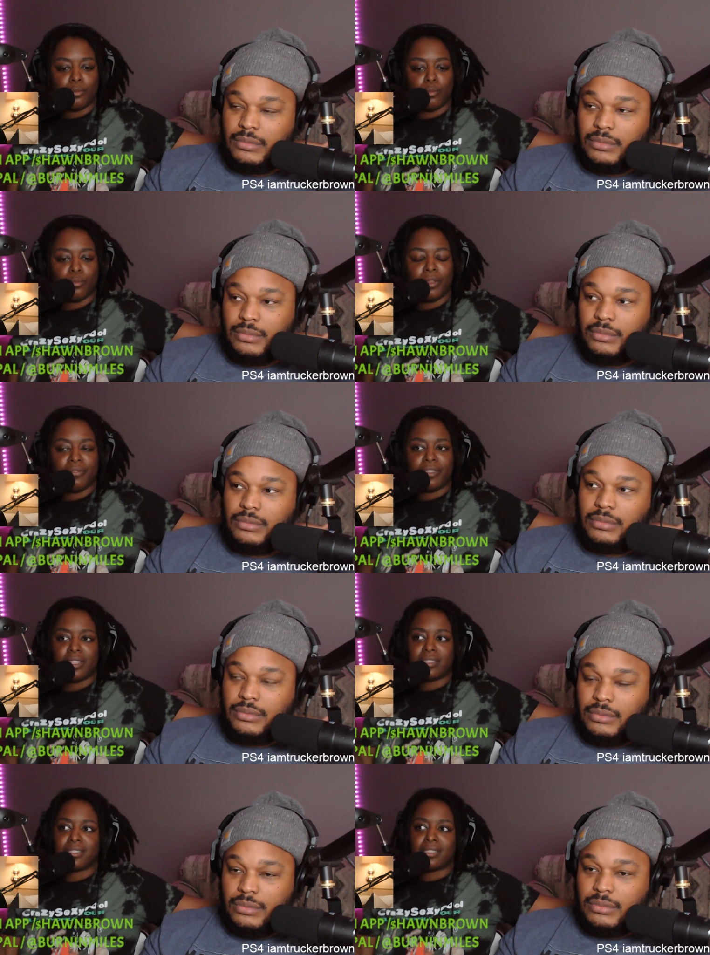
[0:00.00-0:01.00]
Speaker 1: with
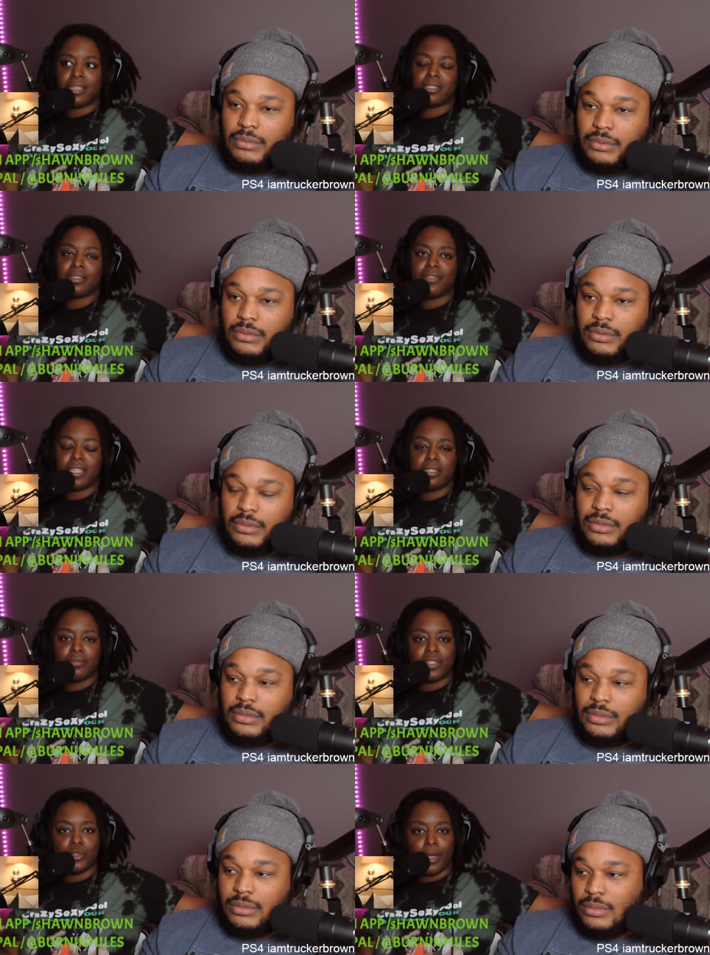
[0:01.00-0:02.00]
this sense of
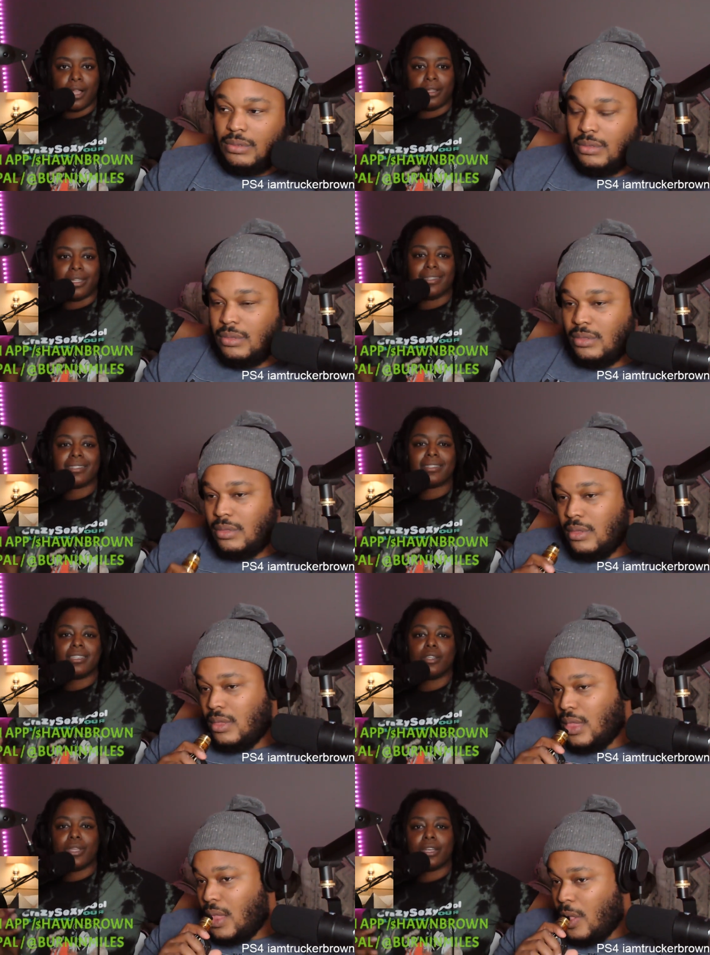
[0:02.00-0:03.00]
individuality
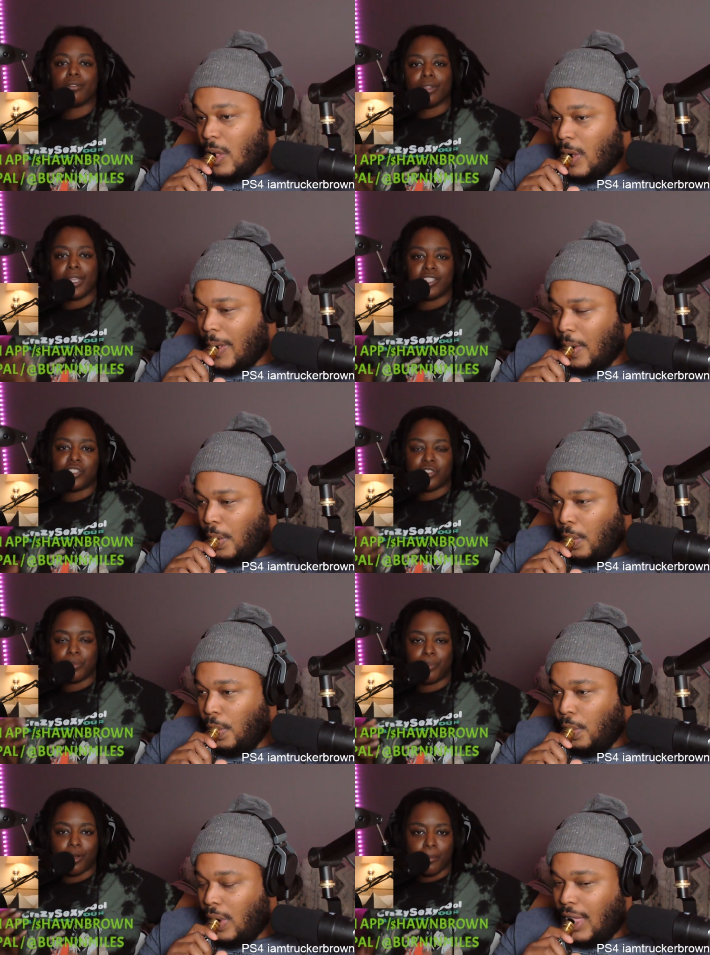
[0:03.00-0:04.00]
still in a
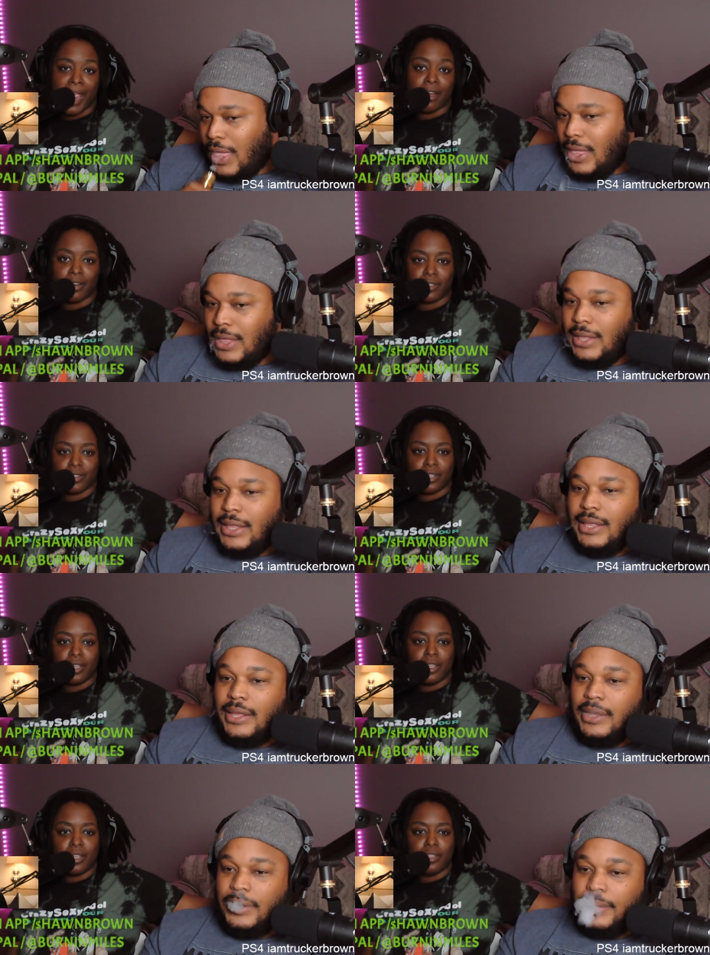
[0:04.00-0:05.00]
relationship or a marriage.
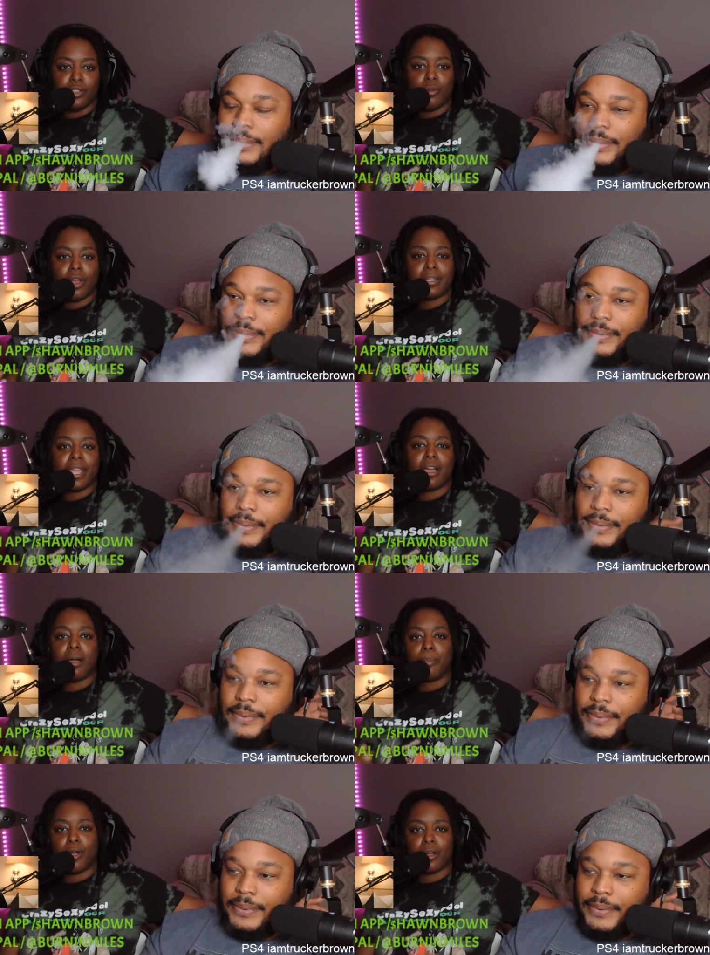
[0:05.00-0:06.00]
You are now
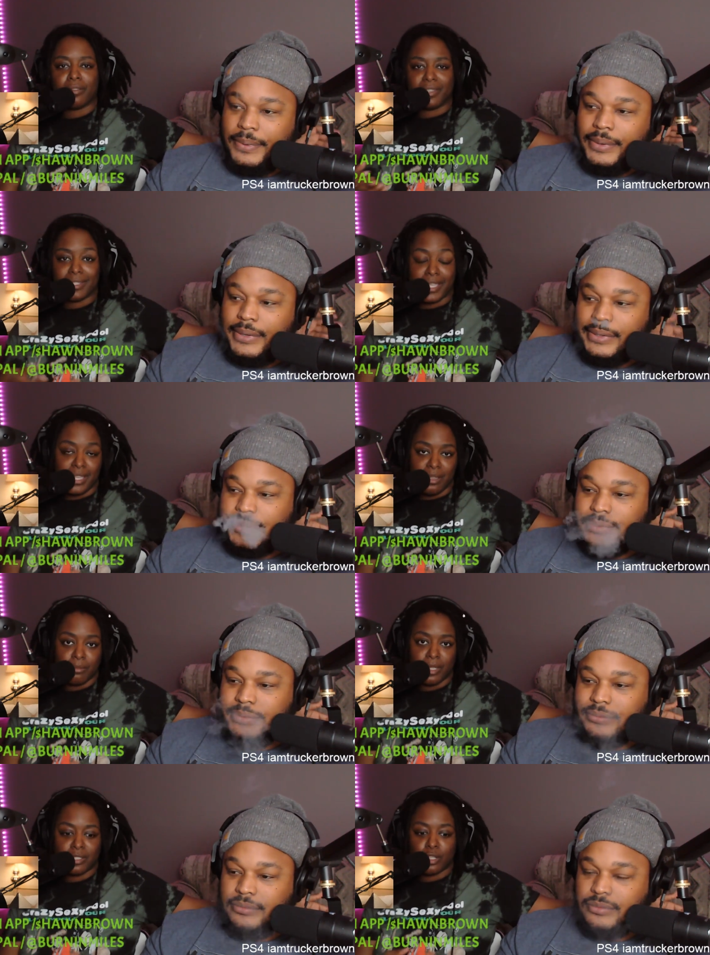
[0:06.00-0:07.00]
a part of a
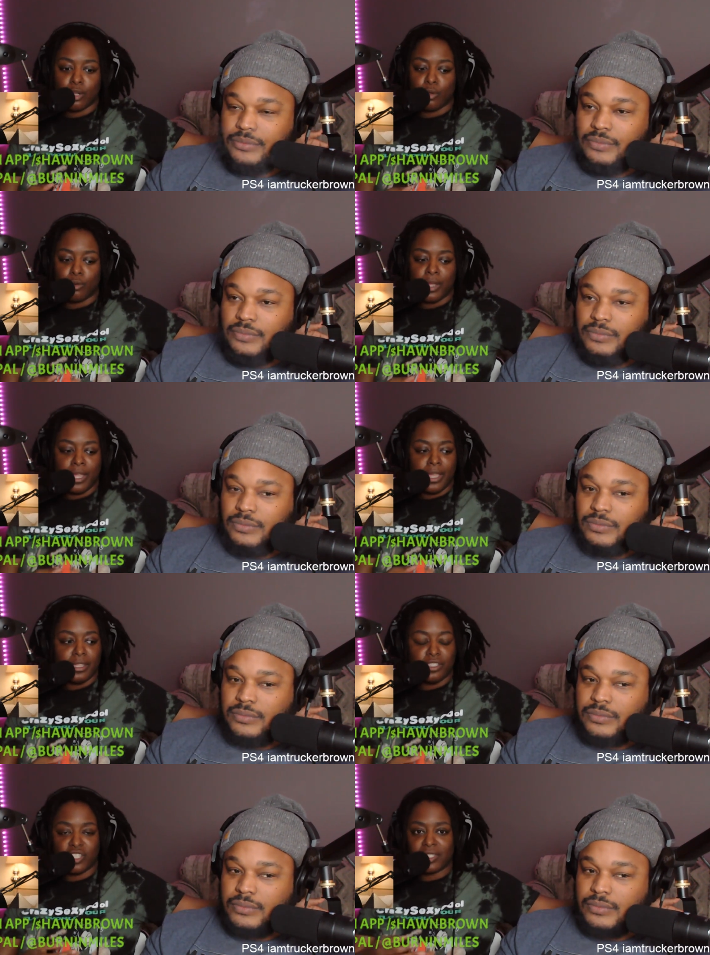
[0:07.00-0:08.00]
team. So
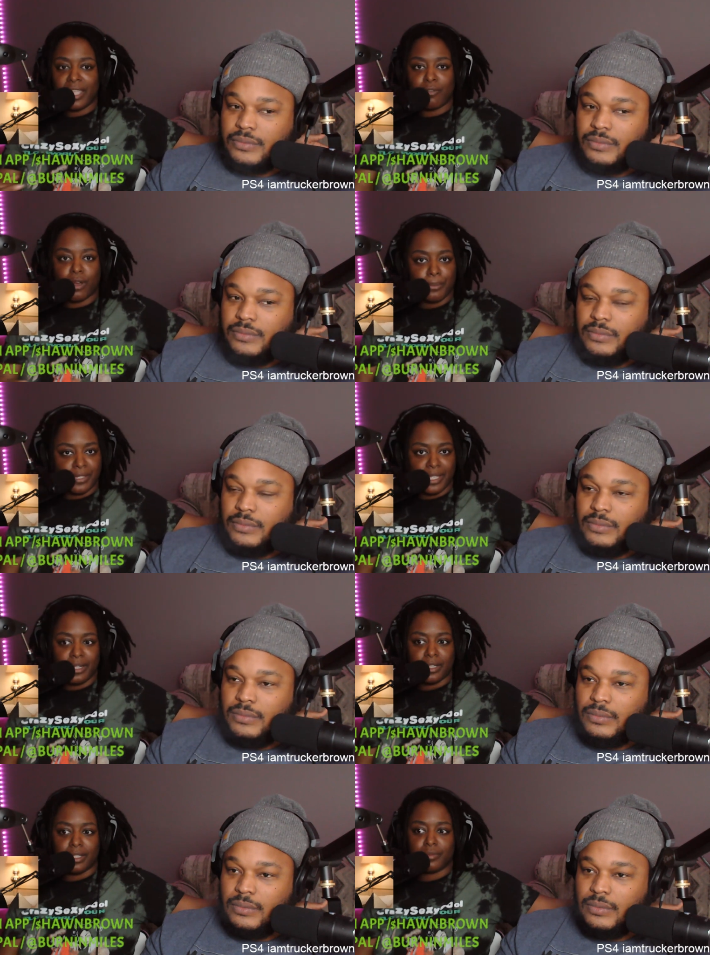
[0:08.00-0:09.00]
just like
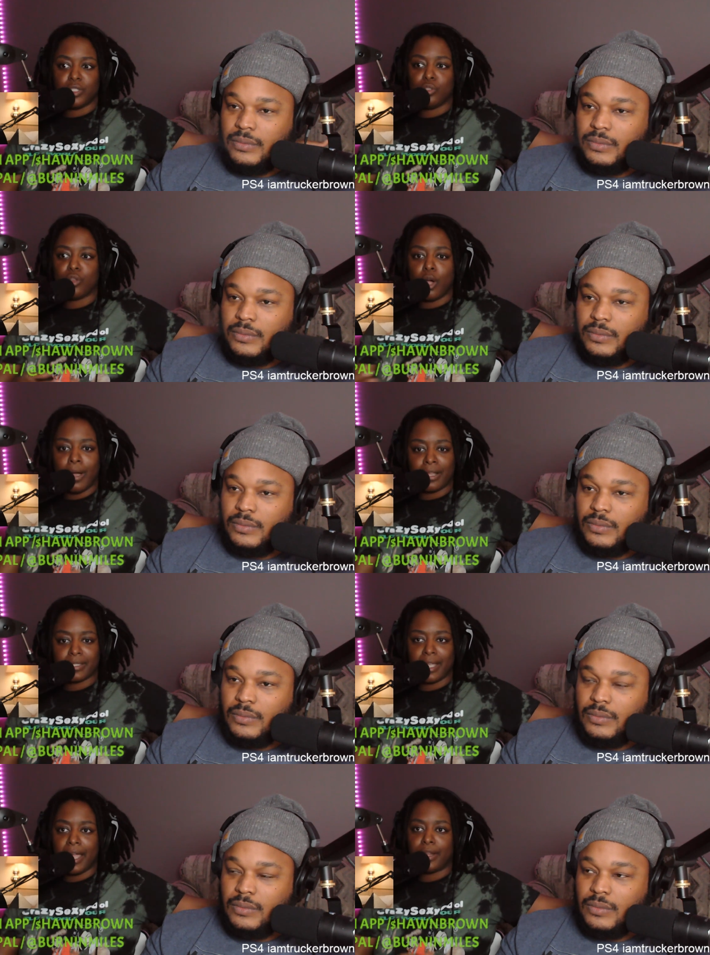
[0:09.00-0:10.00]
representatives, you go
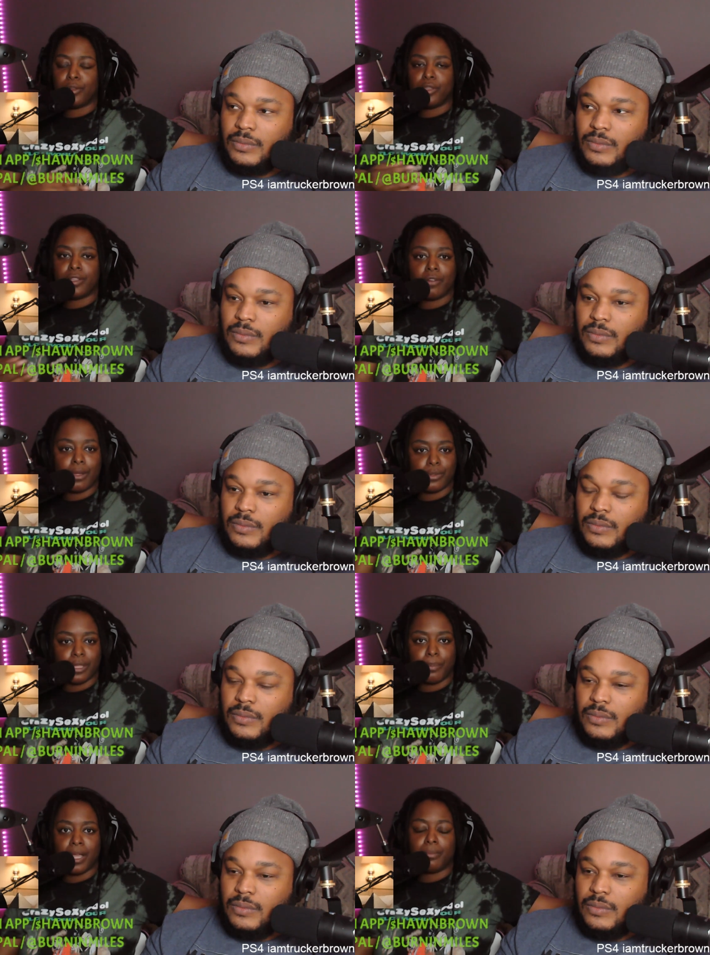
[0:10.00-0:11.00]
outside or you interact with
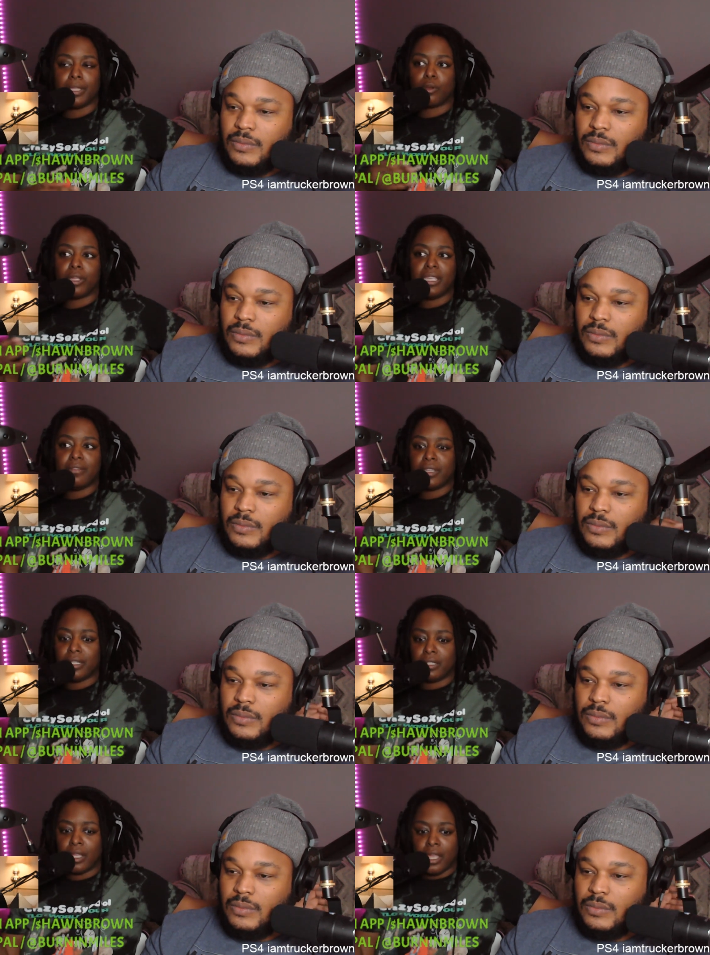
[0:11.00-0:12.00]
the public or even in